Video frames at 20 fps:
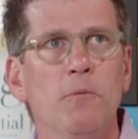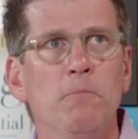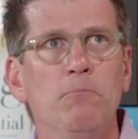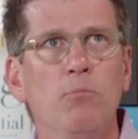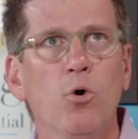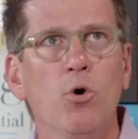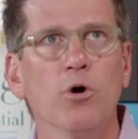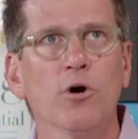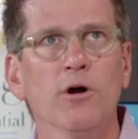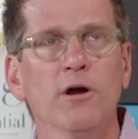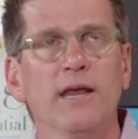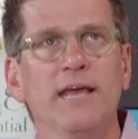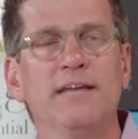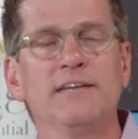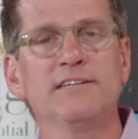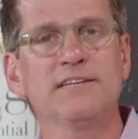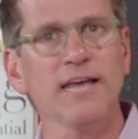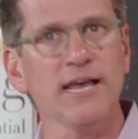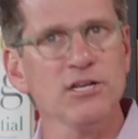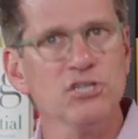more
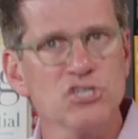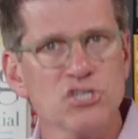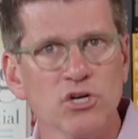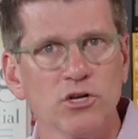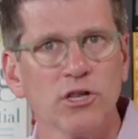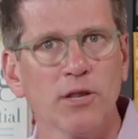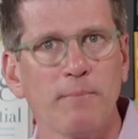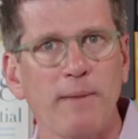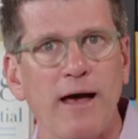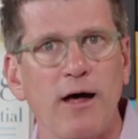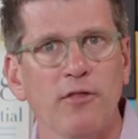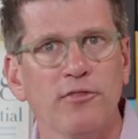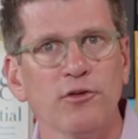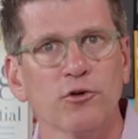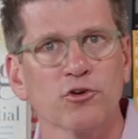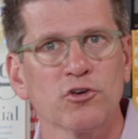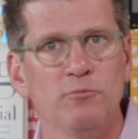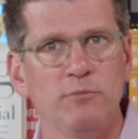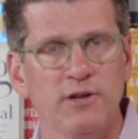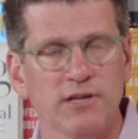intentional about
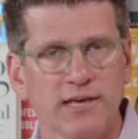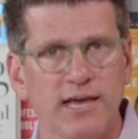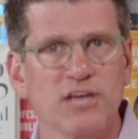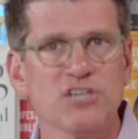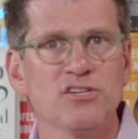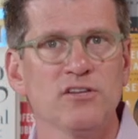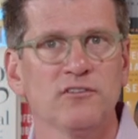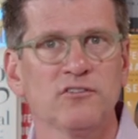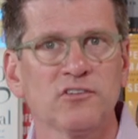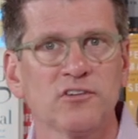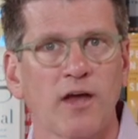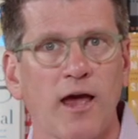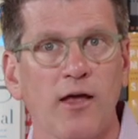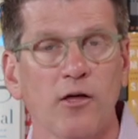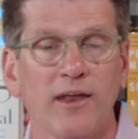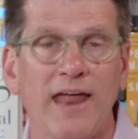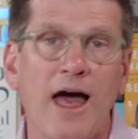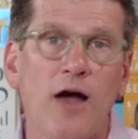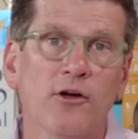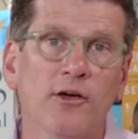their communication
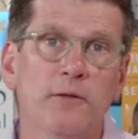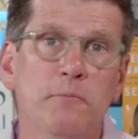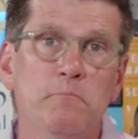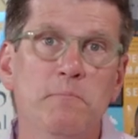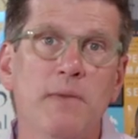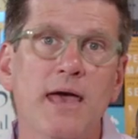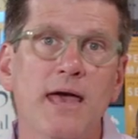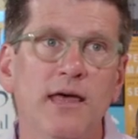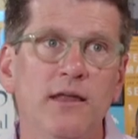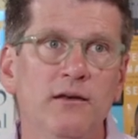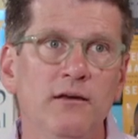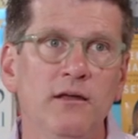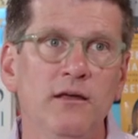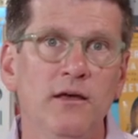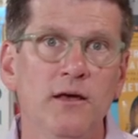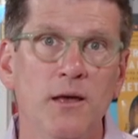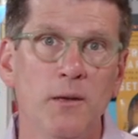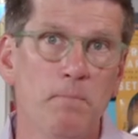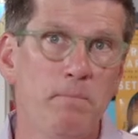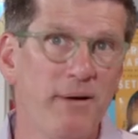style and how can
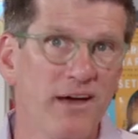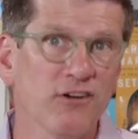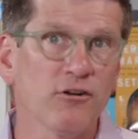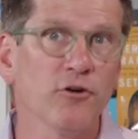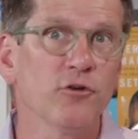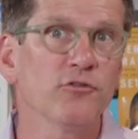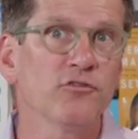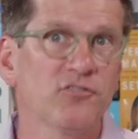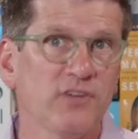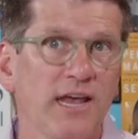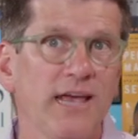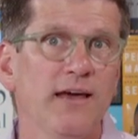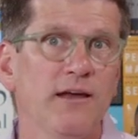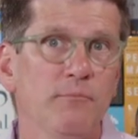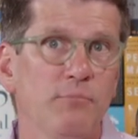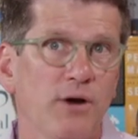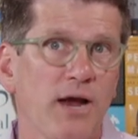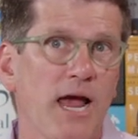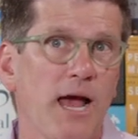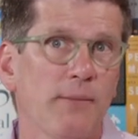men better
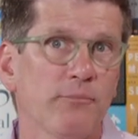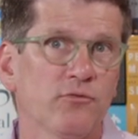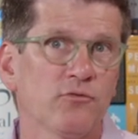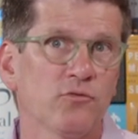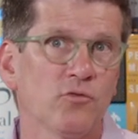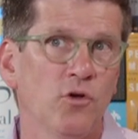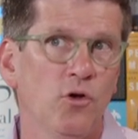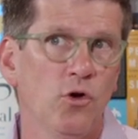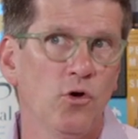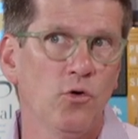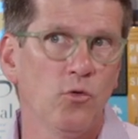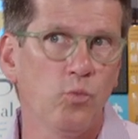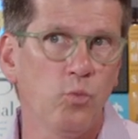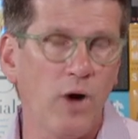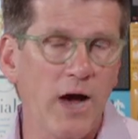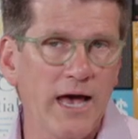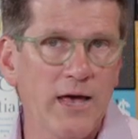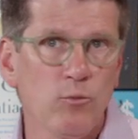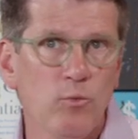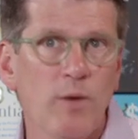understand perhaps
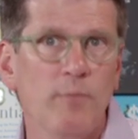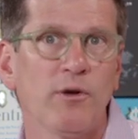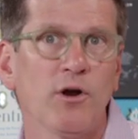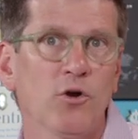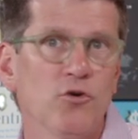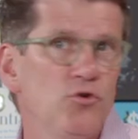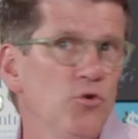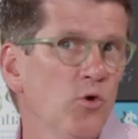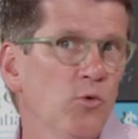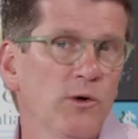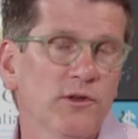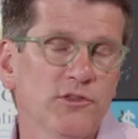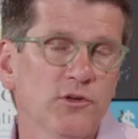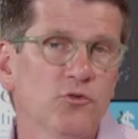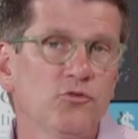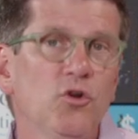why women are doing what they're